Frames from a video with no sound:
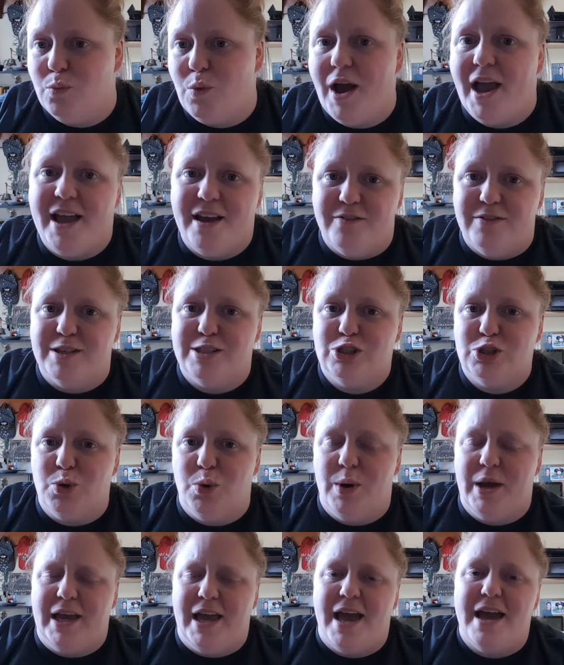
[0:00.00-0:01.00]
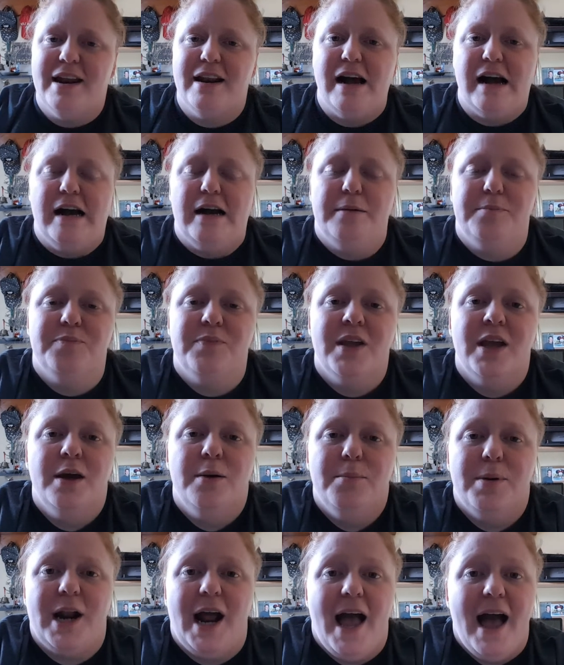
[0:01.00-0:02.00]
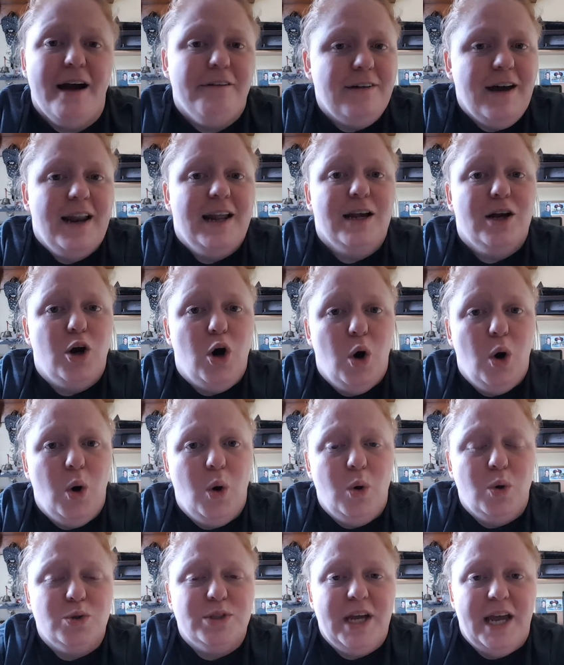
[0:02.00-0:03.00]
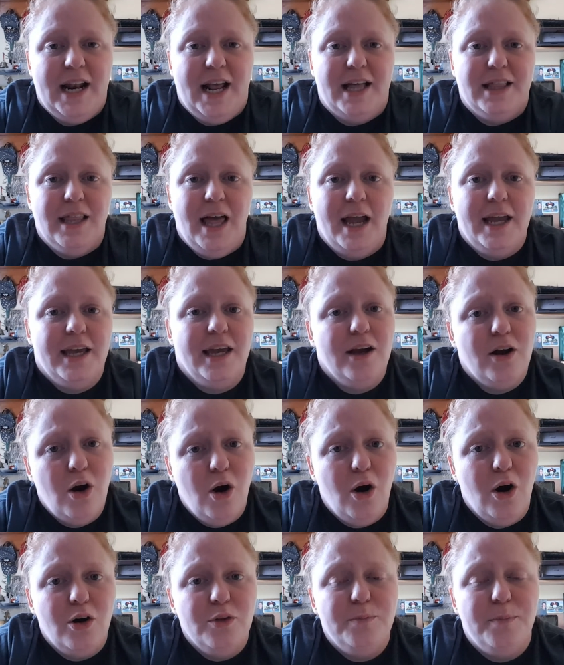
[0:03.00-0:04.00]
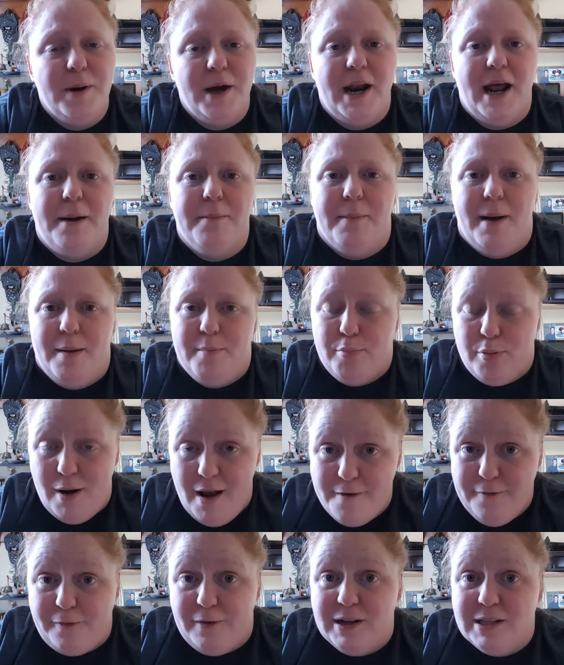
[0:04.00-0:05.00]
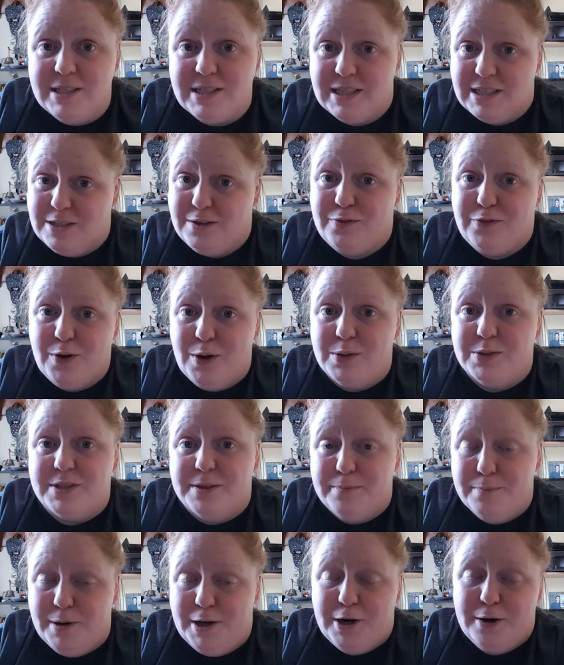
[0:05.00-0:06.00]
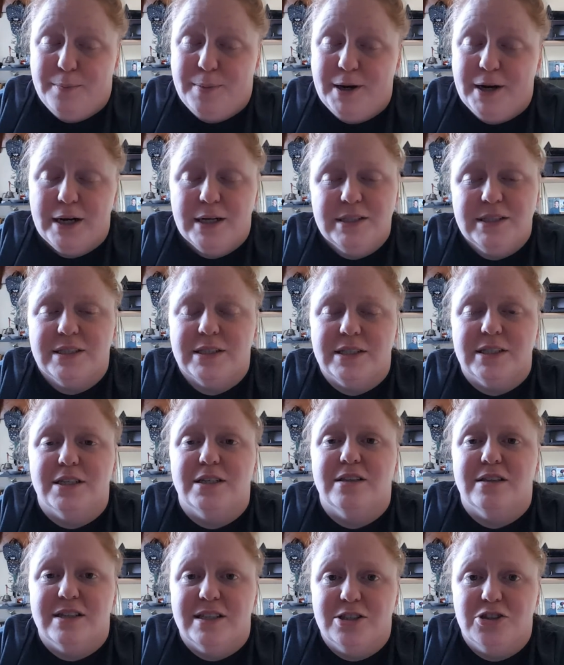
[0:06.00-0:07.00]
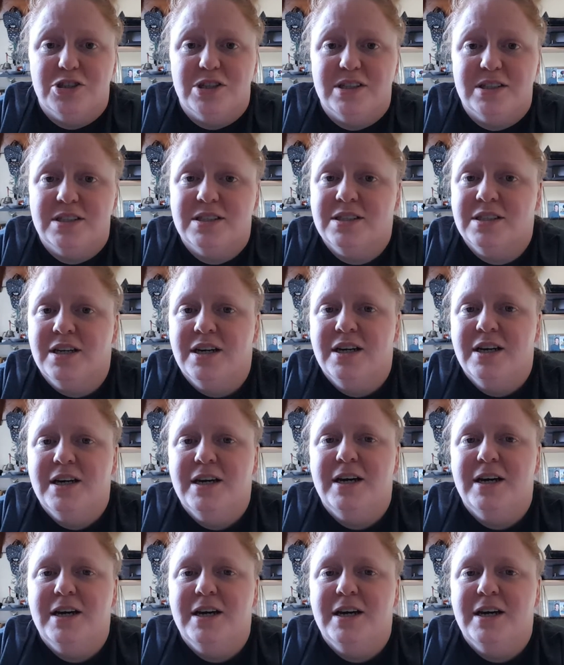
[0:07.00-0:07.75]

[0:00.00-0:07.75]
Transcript: way of enjoying it. But I have had it cold, and I like it cold, but my preference is a frozen butterbeer. It's delicious.